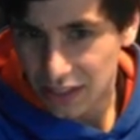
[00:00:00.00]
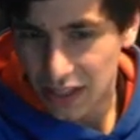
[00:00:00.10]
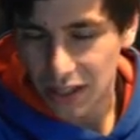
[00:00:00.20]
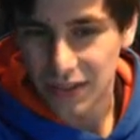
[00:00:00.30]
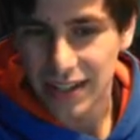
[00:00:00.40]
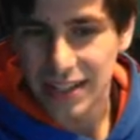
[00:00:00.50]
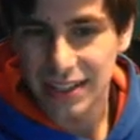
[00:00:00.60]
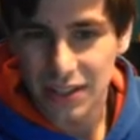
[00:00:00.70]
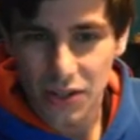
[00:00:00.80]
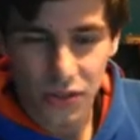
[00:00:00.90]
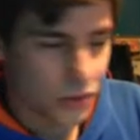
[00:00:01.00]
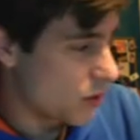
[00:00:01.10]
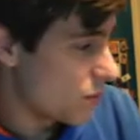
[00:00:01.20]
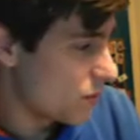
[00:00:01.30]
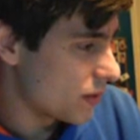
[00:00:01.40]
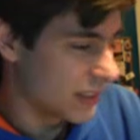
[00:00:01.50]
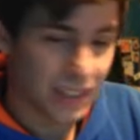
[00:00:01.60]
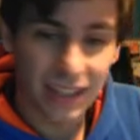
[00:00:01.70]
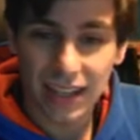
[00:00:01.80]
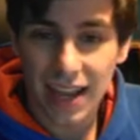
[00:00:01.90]
Alright, so in the
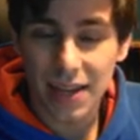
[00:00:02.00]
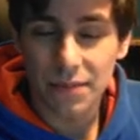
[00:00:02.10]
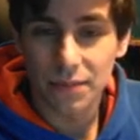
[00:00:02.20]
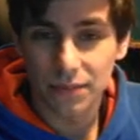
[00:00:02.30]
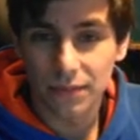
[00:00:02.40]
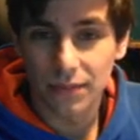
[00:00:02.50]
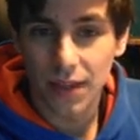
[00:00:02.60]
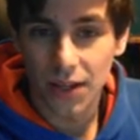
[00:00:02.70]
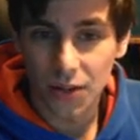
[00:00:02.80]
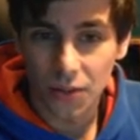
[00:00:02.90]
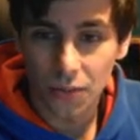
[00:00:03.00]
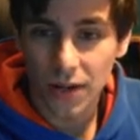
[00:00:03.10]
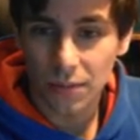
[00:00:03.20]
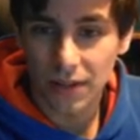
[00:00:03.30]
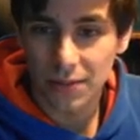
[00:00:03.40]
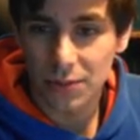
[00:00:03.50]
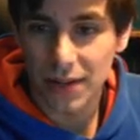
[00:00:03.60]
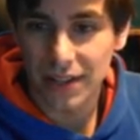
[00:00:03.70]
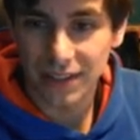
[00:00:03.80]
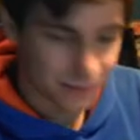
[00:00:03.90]
game, white played much
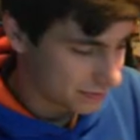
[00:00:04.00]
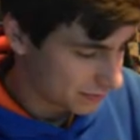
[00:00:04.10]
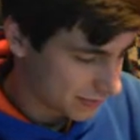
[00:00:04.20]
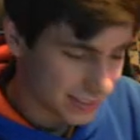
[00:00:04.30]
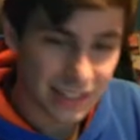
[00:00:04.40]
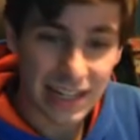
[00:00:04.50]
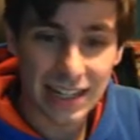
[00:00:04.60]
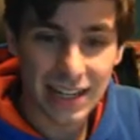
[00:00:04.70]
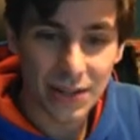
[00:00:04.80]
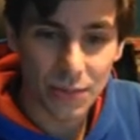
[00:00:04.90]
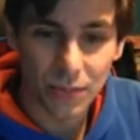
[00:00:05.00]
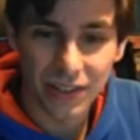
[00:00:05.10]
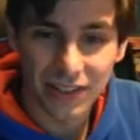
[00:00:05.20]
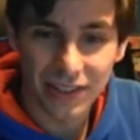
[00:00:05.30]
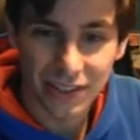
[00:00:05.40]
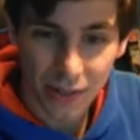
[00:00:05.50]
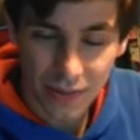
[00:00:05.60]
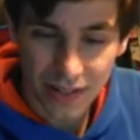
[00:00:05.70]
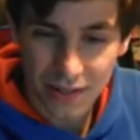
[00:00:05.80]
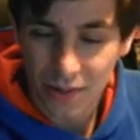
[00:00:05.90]
better. He didn't blunder a
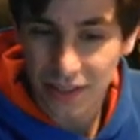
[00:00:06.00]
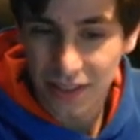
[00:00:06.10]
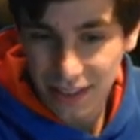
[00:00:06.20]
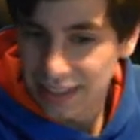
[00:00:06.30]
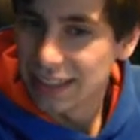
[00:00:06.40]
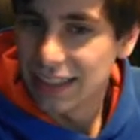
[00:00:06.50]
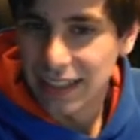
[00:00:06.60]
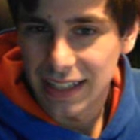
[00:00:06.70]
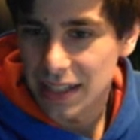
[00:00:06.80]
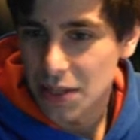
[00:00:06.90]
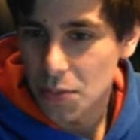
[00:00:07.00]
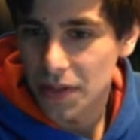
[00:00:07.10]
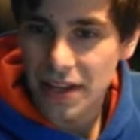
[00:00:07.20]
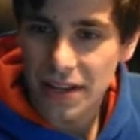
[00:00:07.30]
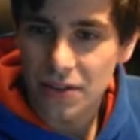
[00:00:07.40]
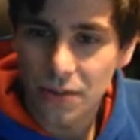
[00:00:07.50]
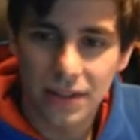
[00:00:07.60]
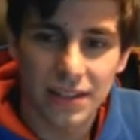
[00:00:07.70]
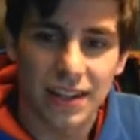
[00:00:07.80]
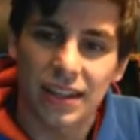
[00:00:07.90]
checkmate at 1. He played
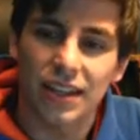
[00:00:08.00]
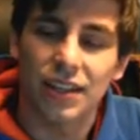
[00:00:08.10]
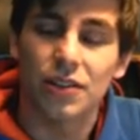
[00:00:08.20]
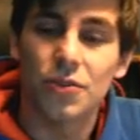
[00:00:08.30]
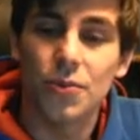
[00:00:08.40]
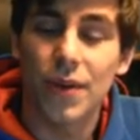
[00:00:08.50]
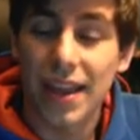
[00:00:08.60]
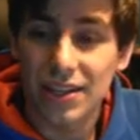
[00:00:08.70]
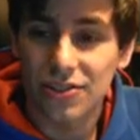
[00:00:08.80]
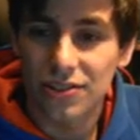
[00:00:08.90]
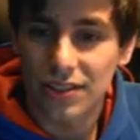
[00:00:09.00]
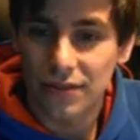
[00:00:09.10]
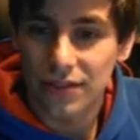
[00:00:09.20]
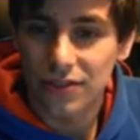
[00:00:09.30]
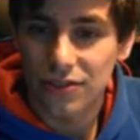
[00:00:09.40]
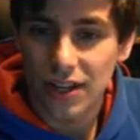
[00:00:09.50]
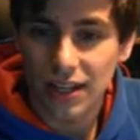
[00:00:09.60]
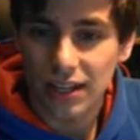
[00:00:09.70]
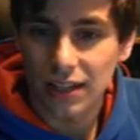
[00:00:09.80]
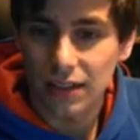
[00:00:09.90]
queen to h7
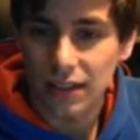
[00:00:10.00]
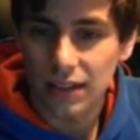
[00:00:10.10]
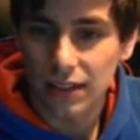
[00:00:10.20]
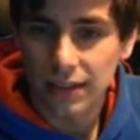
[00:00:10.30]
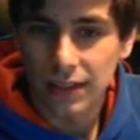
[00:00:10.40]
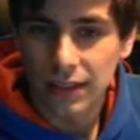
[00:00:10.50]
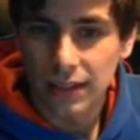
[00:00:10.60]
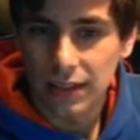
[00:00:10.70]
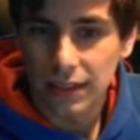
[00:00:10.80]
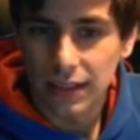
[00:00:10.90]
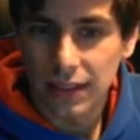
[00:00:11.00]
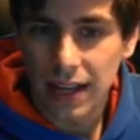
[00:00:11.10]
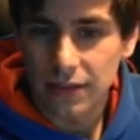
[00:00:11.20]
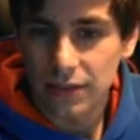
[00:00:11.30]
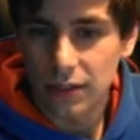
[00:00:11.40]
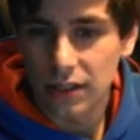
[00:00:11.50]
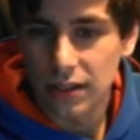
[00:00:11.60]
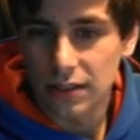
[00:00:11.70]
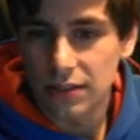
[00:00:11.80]
check, and then after king